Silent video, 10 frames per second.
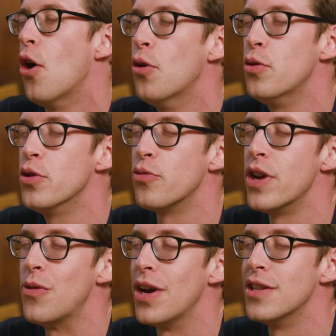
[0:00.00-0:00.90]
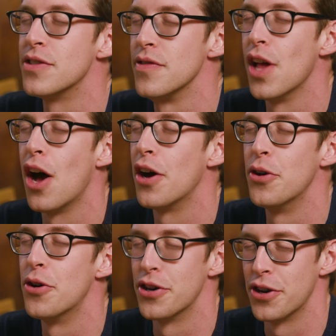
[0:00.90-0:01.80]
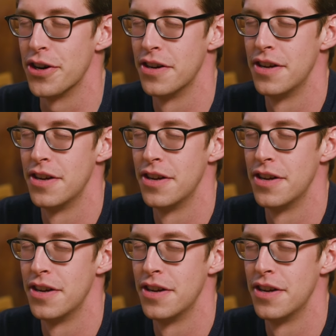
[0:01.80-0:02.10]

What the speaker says: old reruns of Law and Order.